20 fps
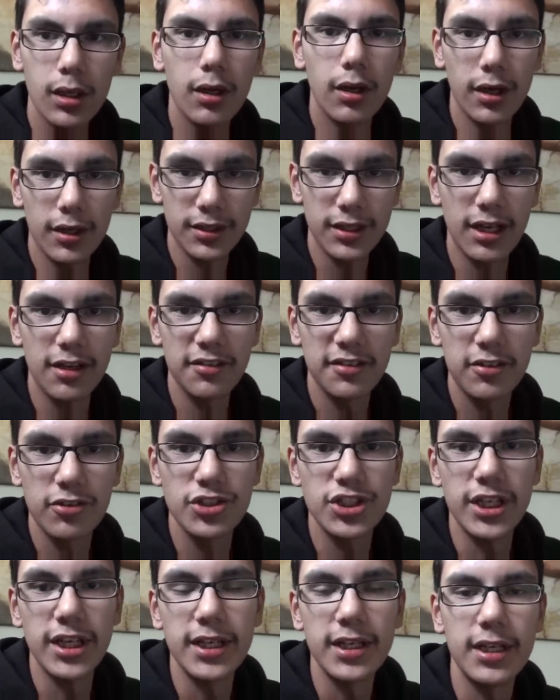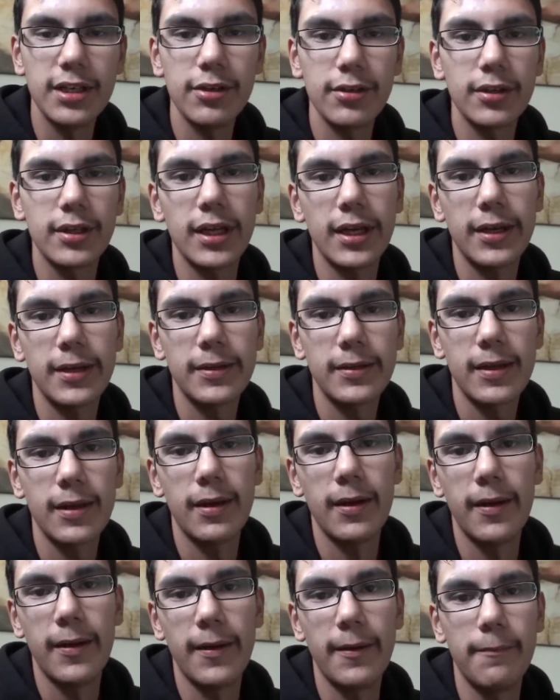Alright, Dallas Crochane here again.
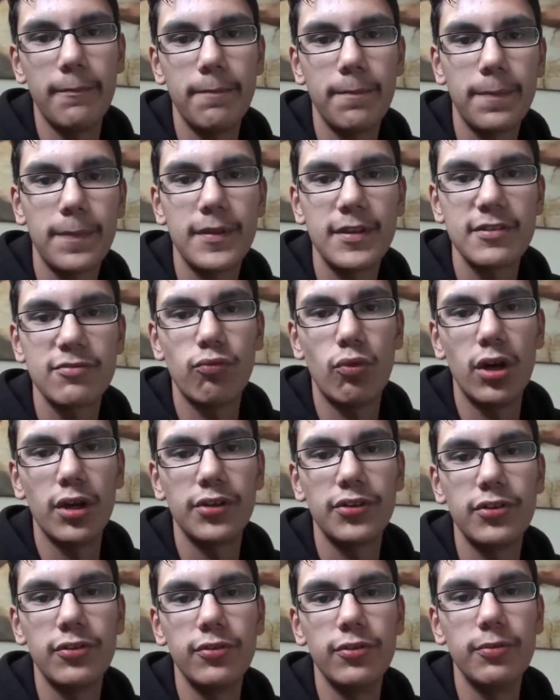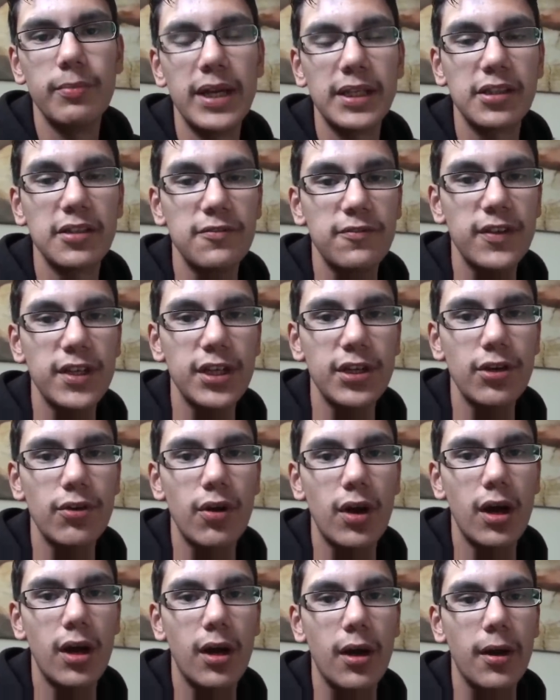Just want to make this
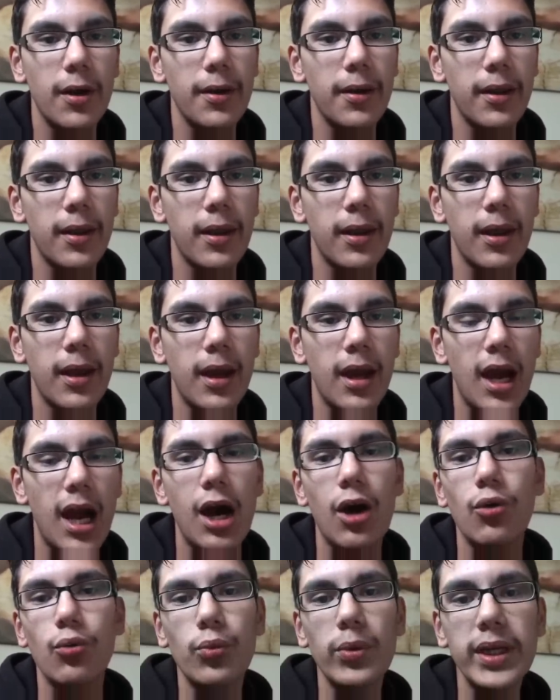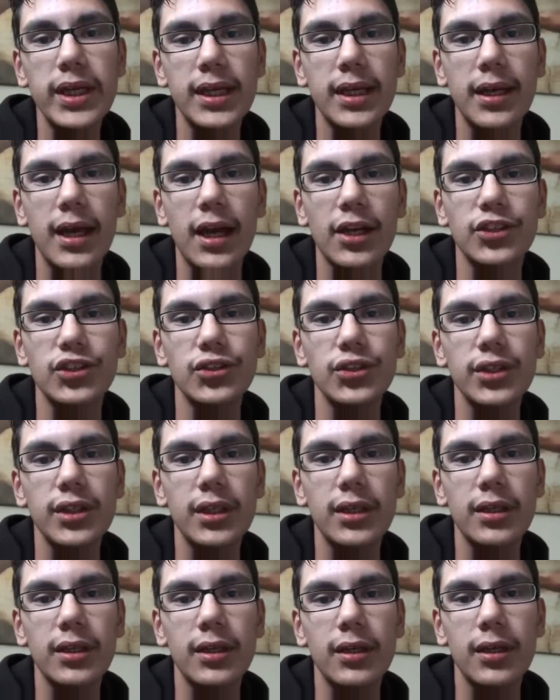video on how we can
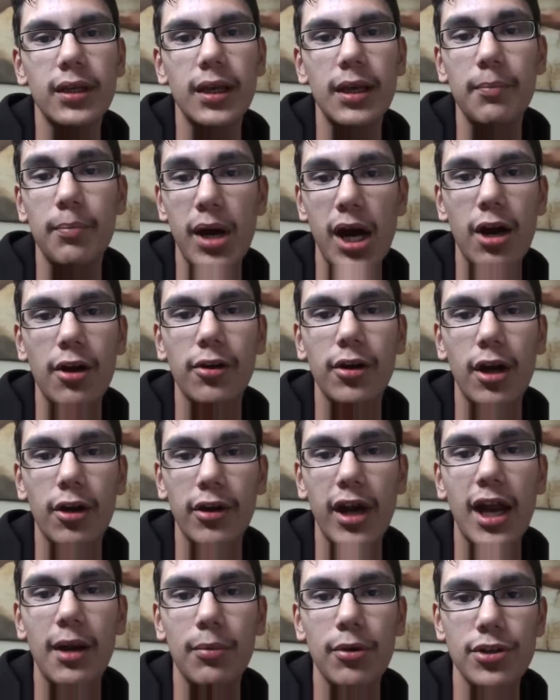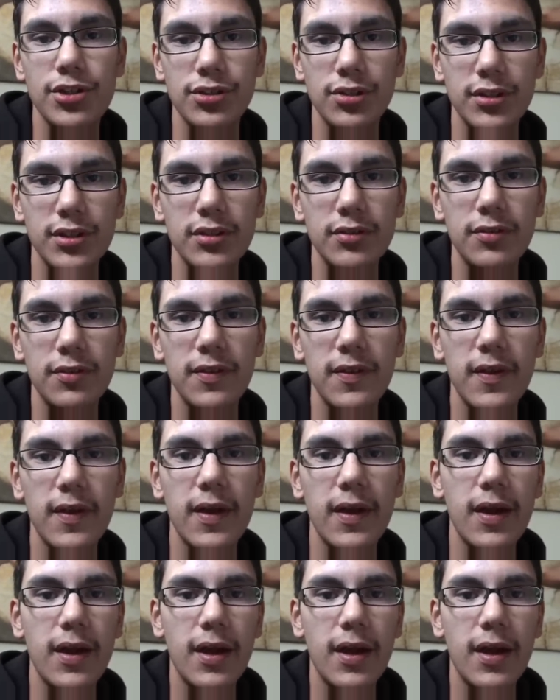actually empower our Aboriginal youth.